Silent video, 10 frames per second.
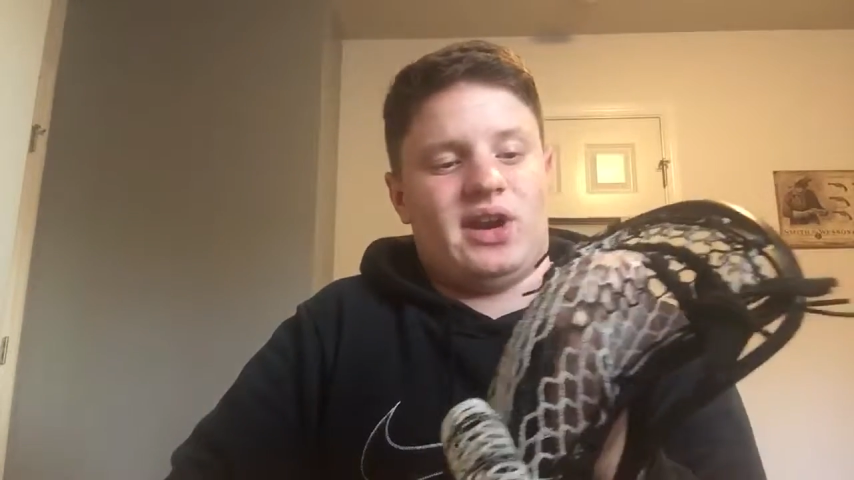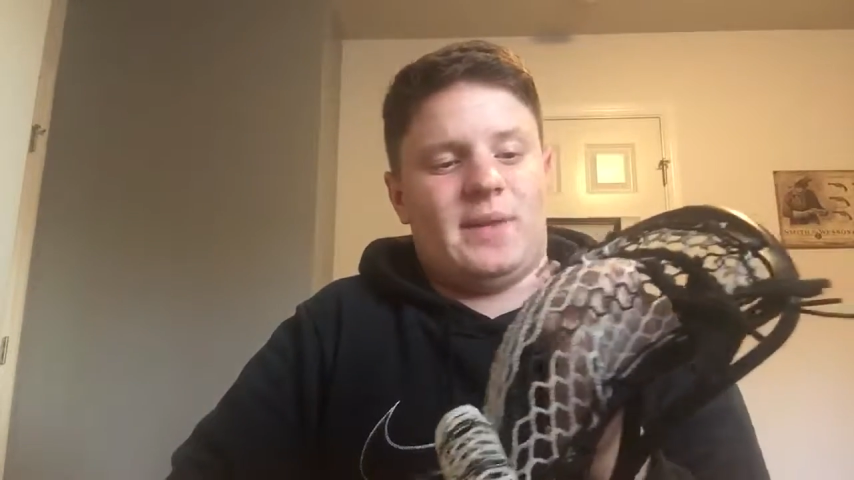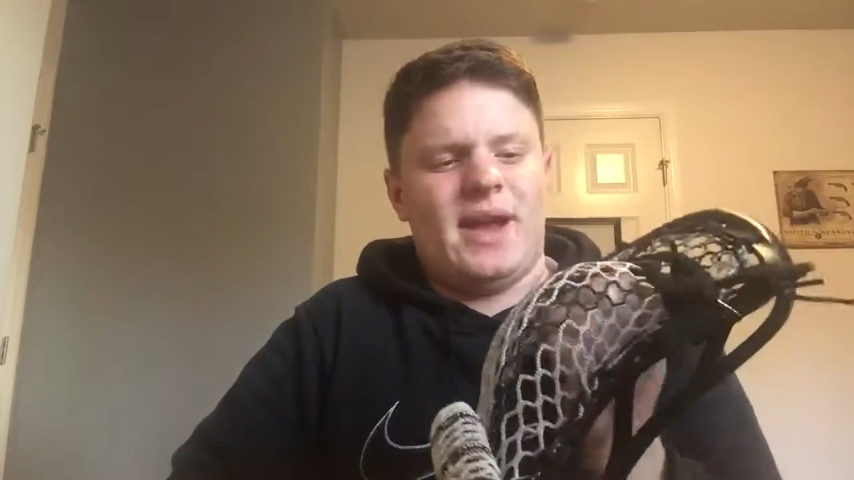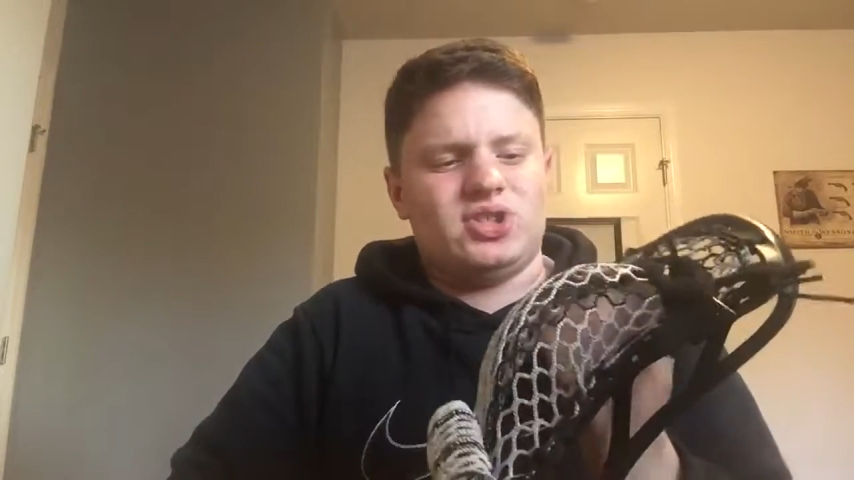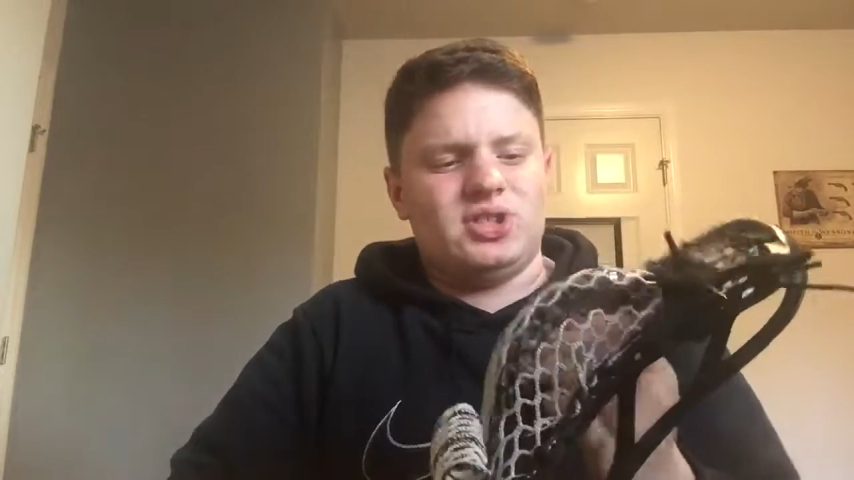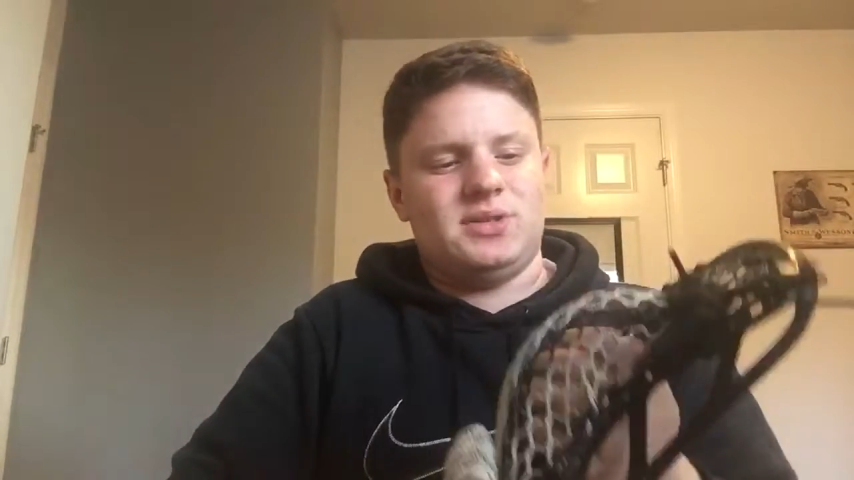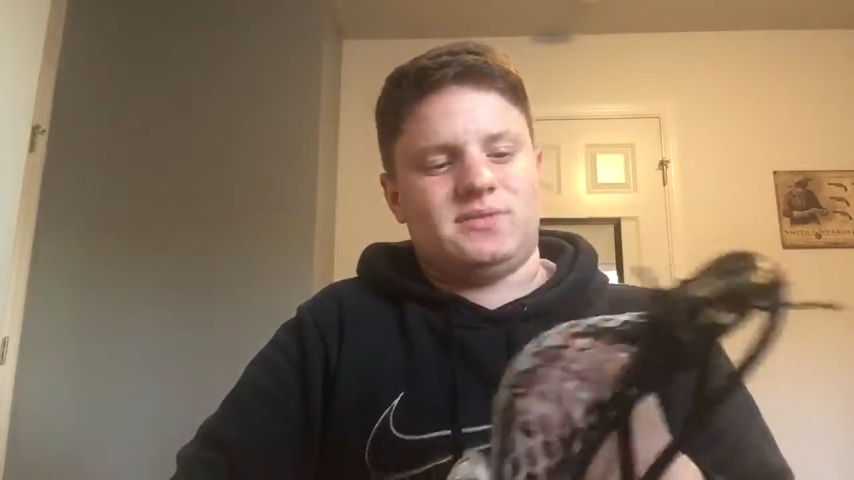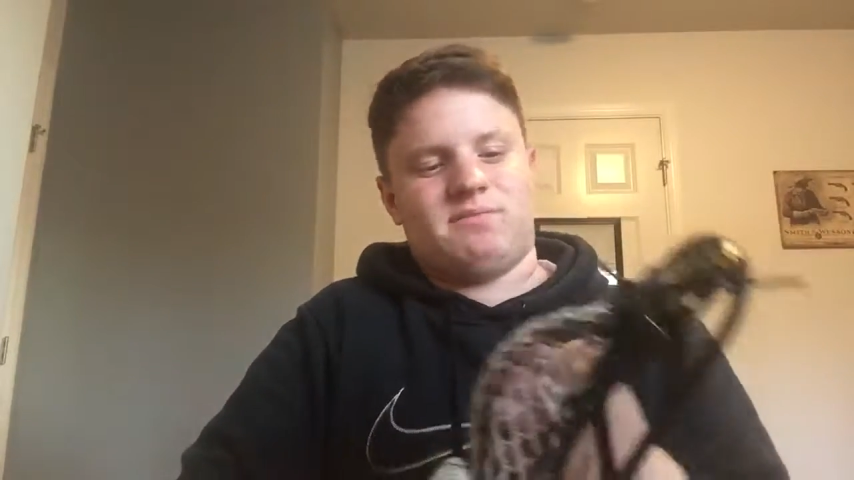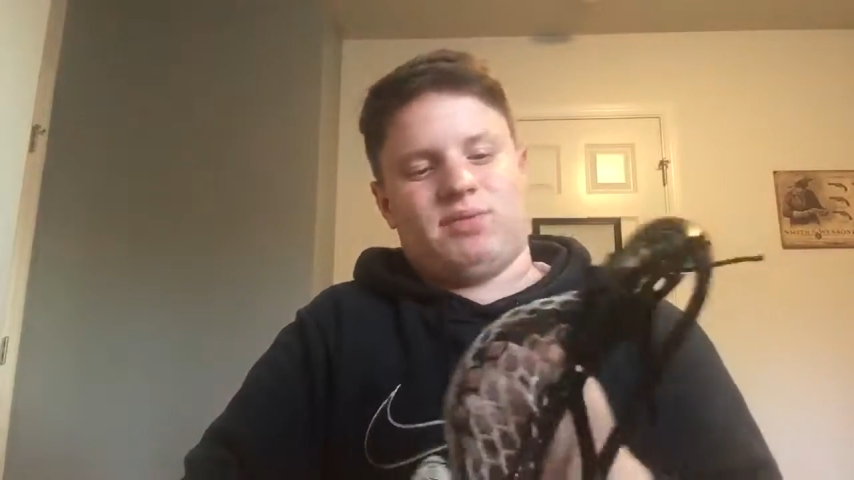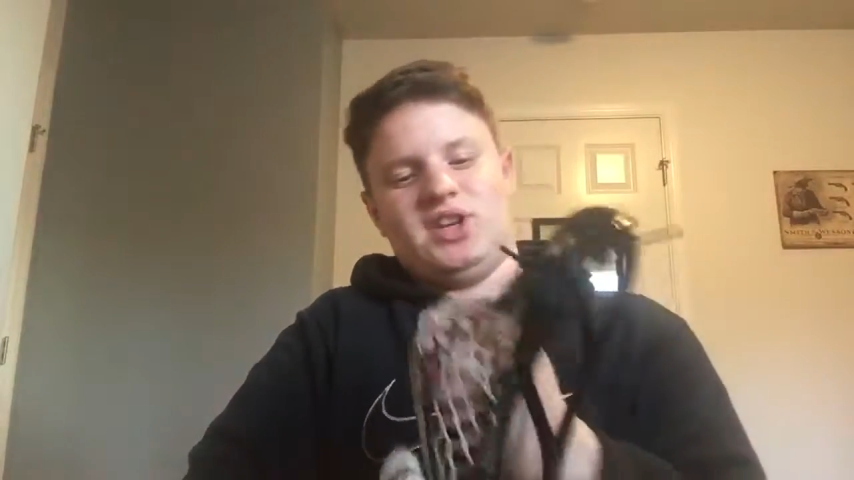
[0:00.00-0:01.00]
and I'm actually
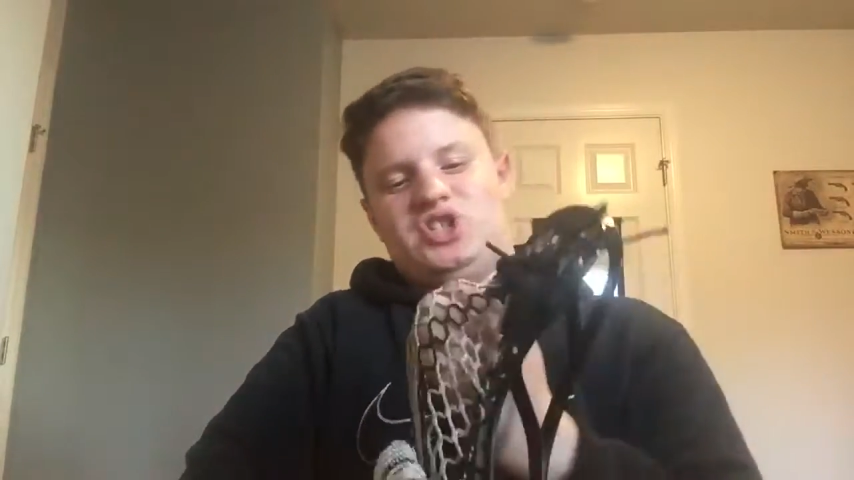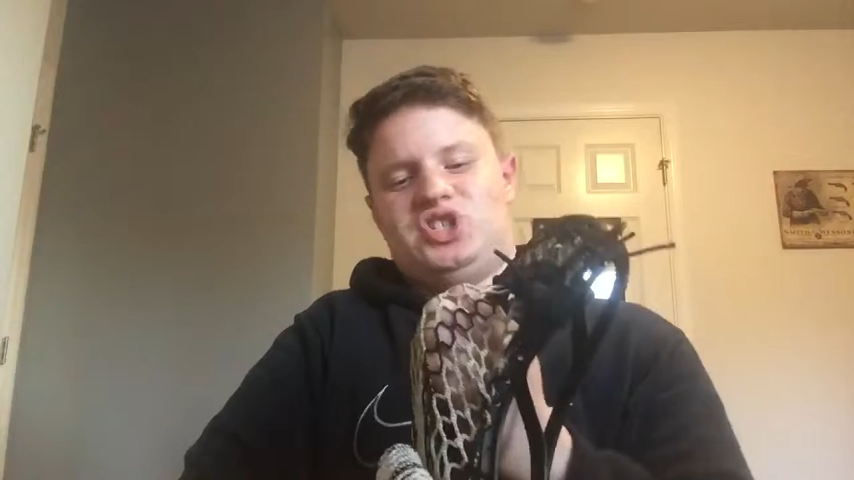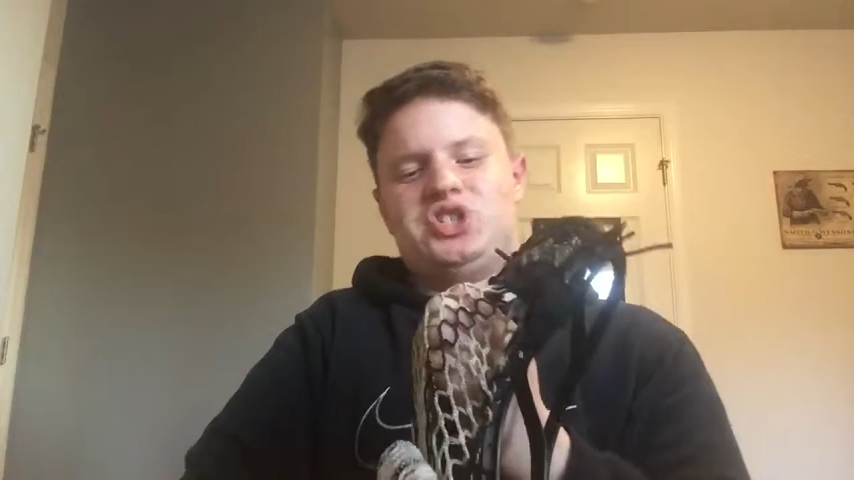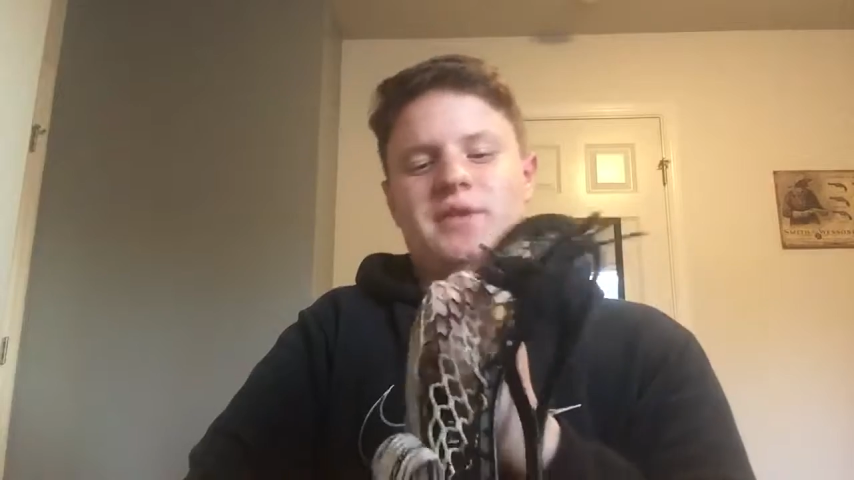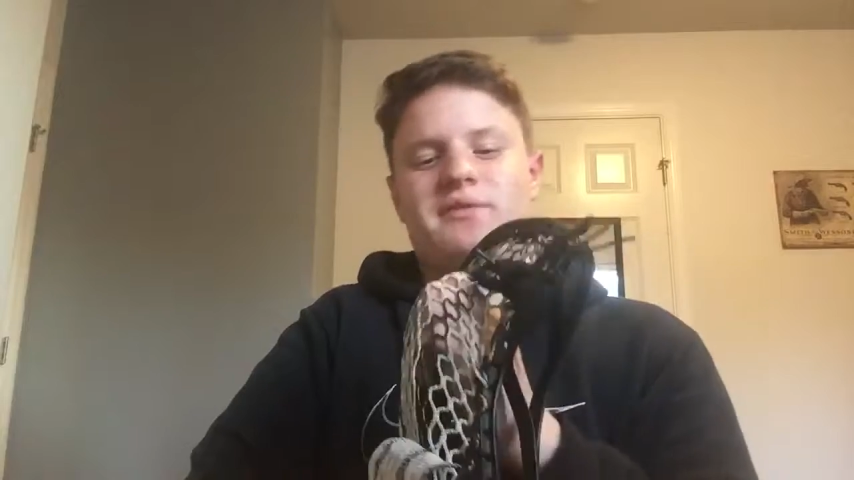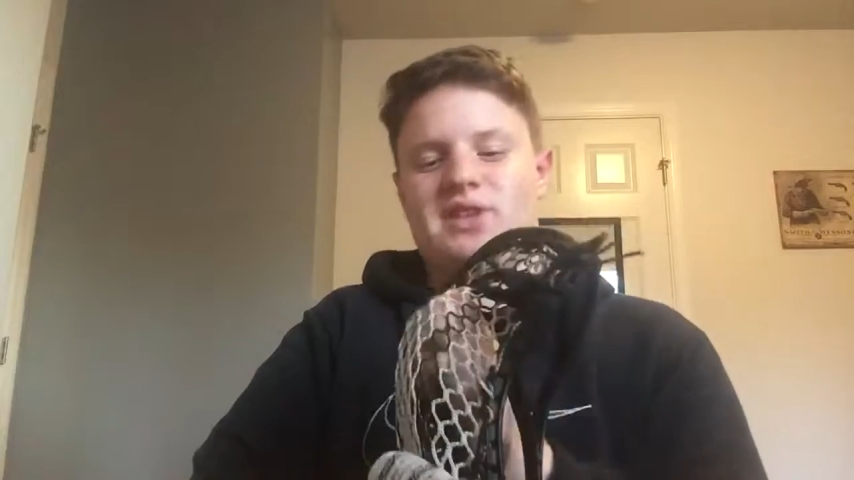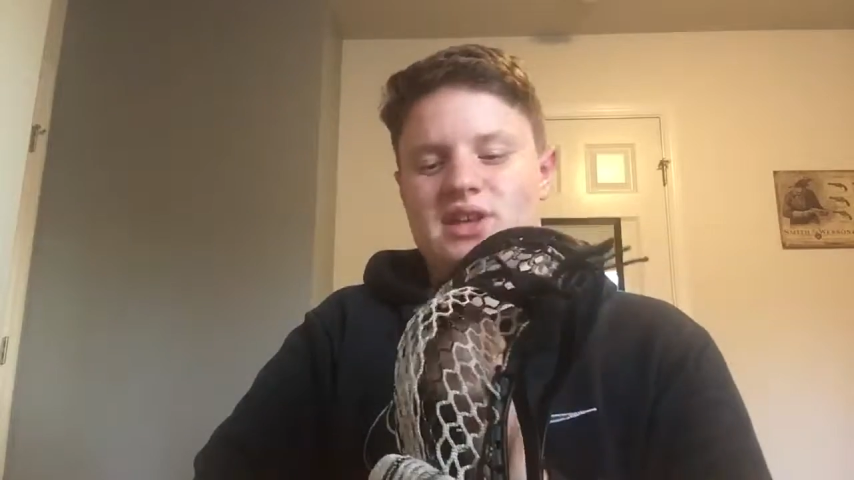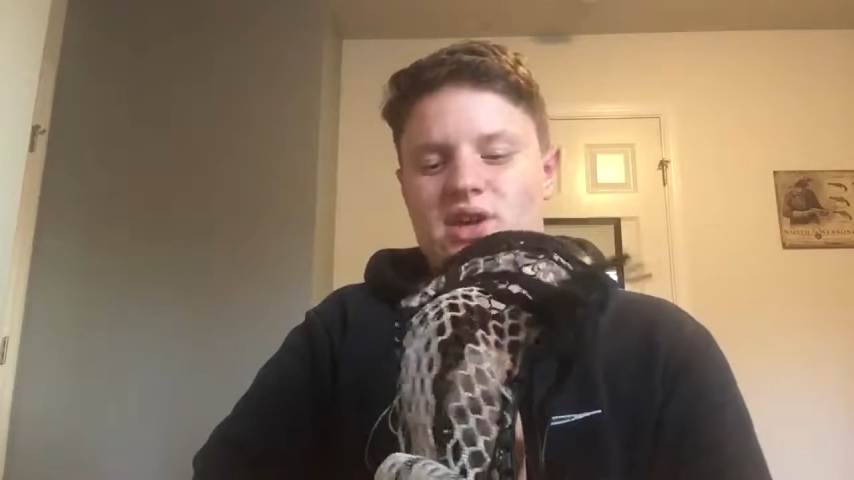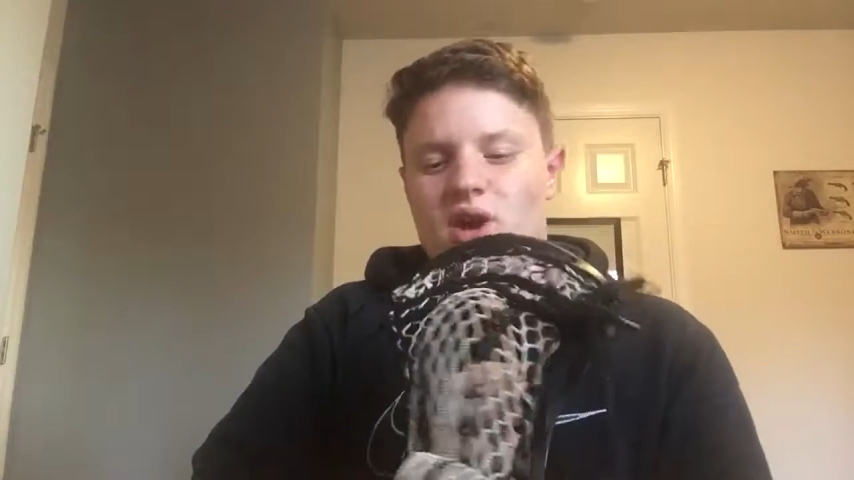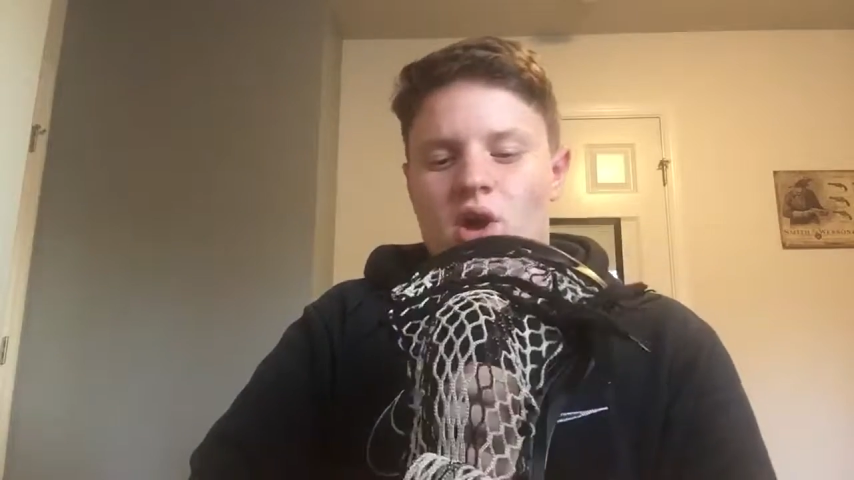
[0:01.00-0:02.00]
pretty
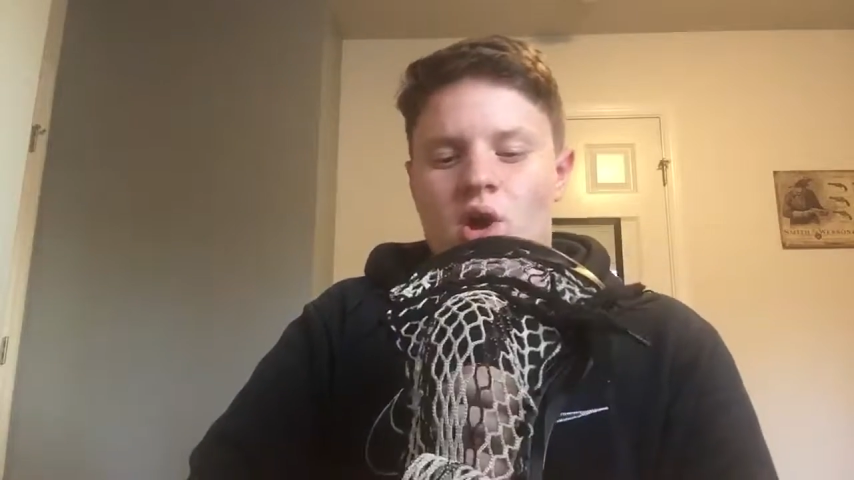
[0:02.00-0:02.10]
shifty